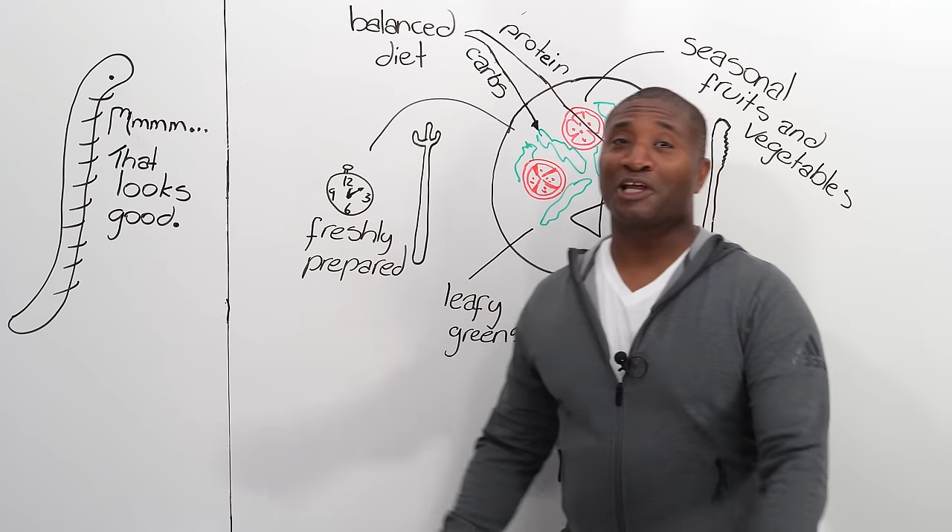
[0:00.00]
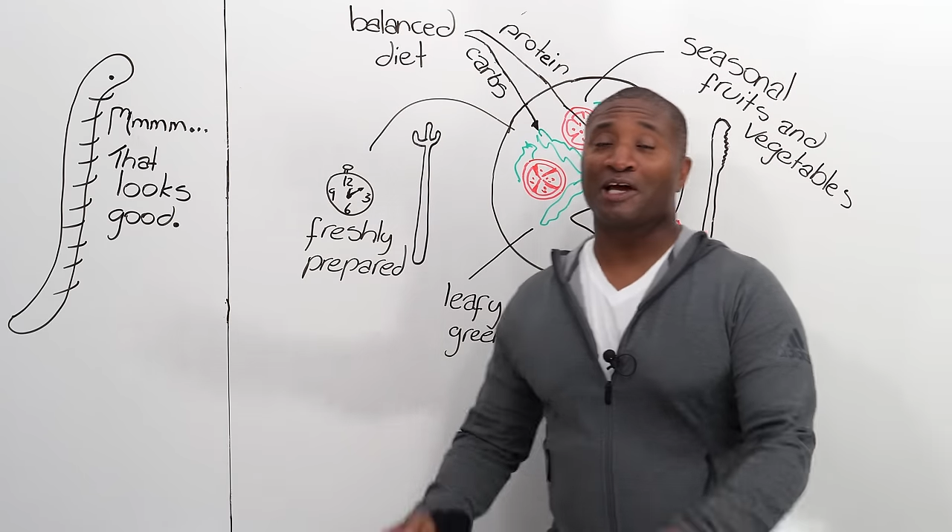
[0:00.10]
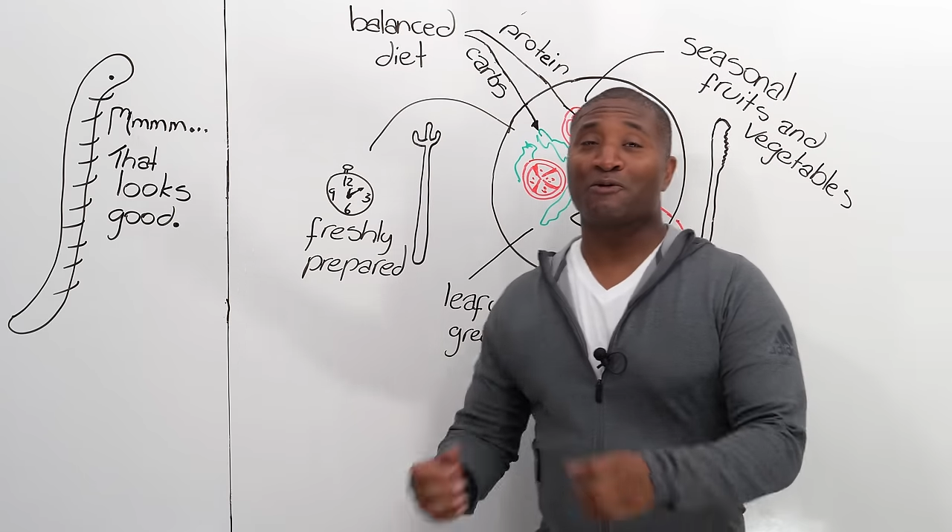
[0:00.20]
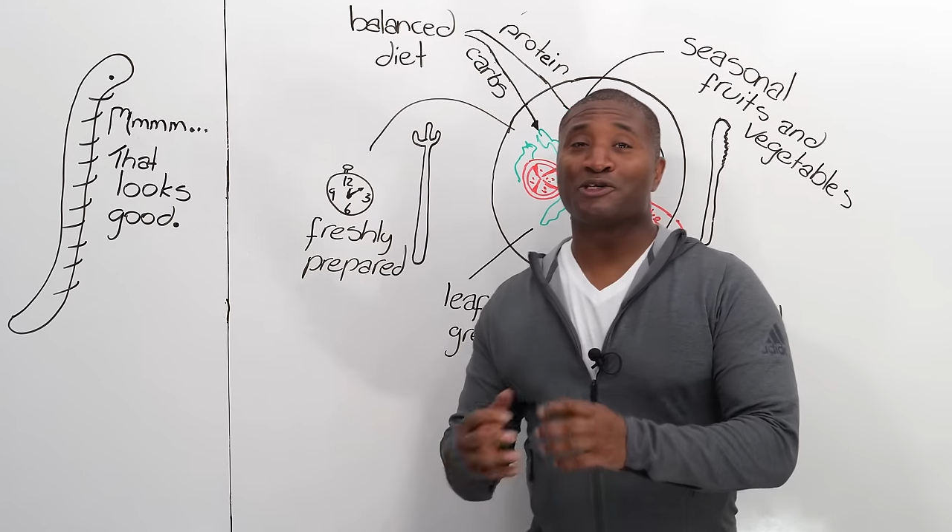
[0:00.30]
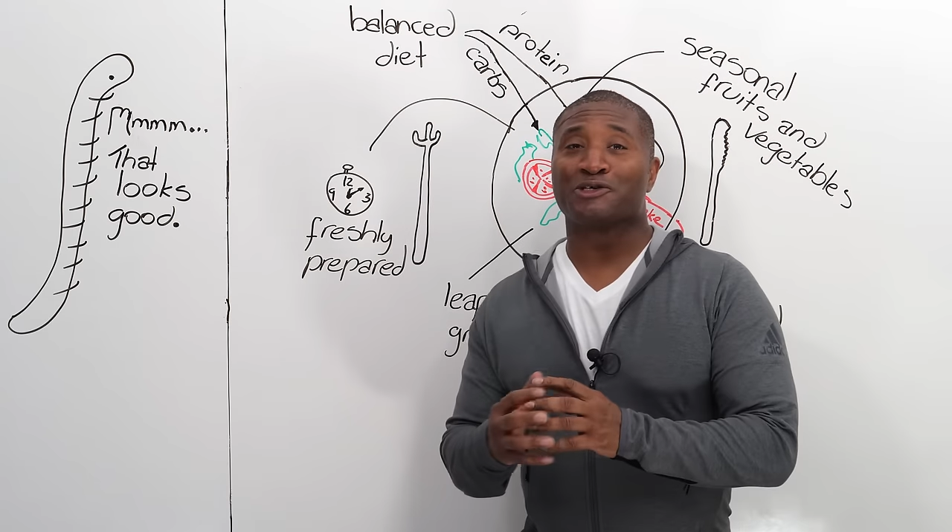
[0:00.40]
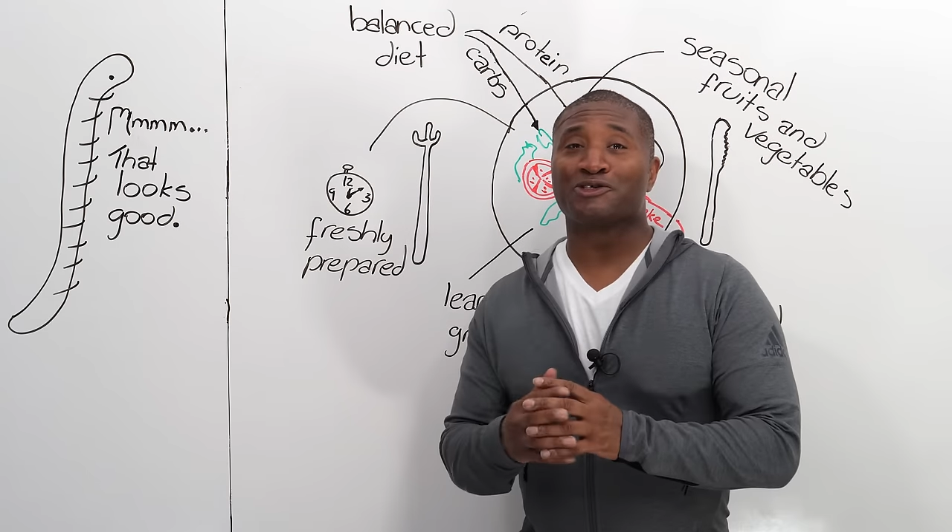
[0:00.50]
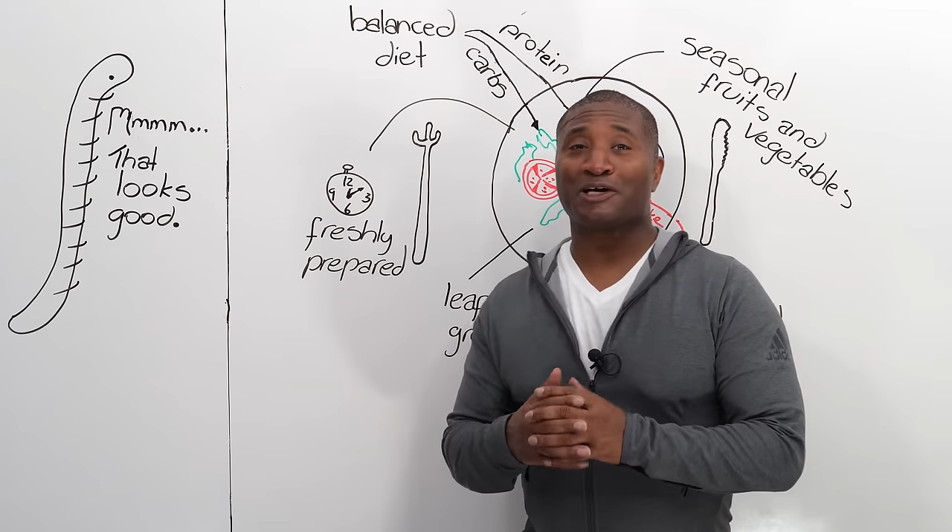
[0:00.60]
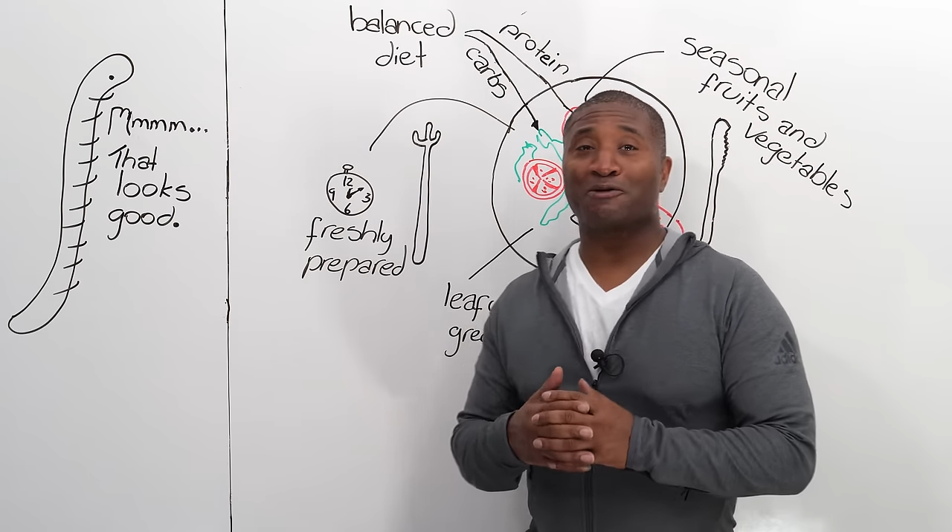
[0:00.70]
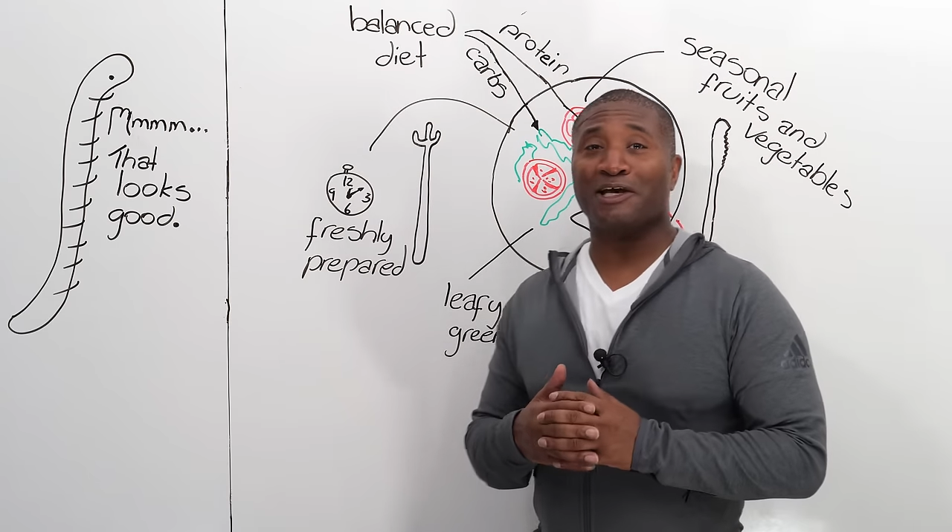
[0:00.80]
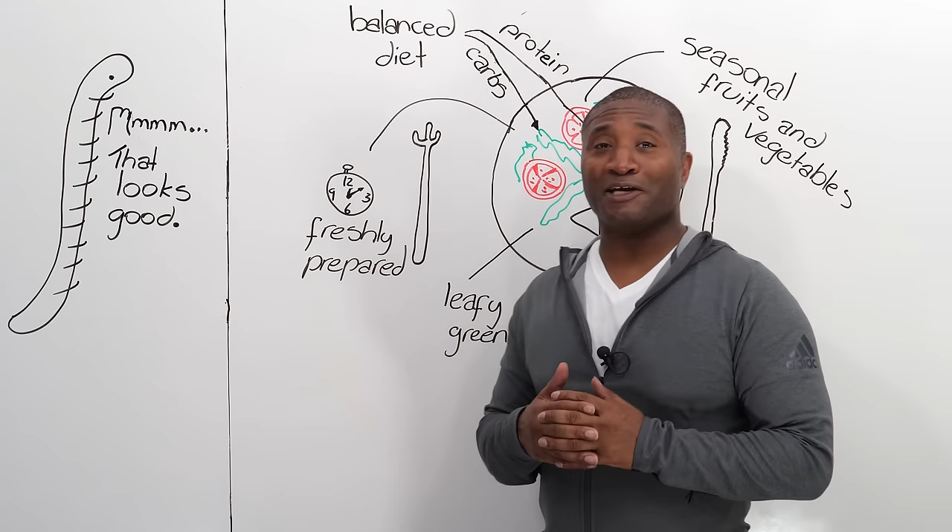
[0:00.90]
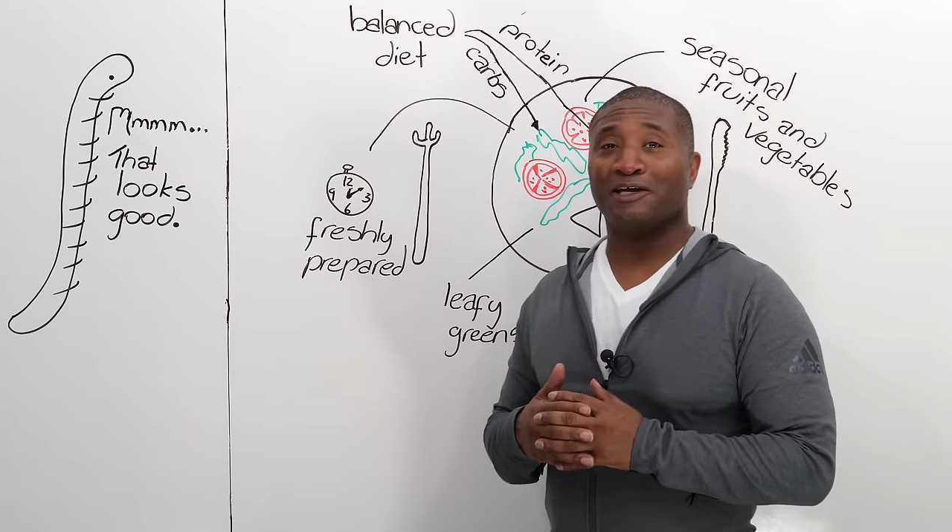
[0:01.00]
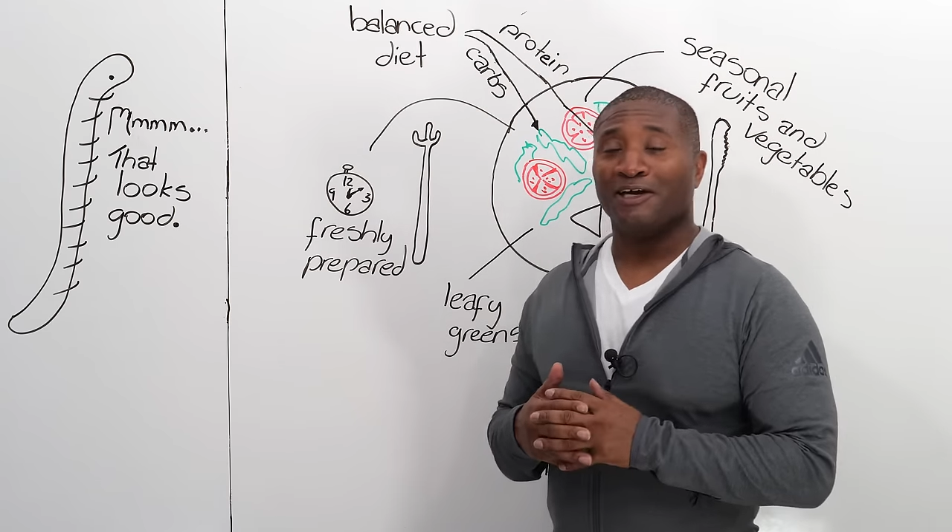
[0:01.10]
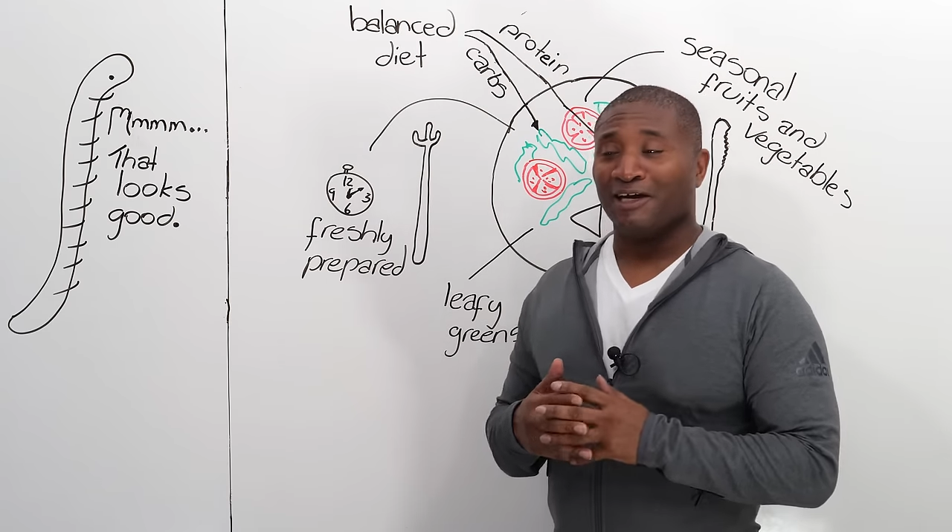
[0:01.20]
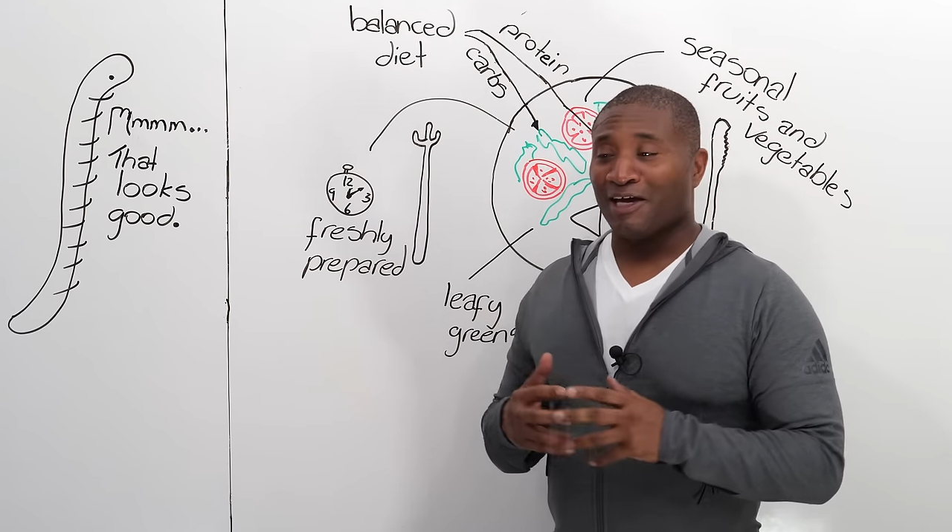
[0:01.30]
language and sound like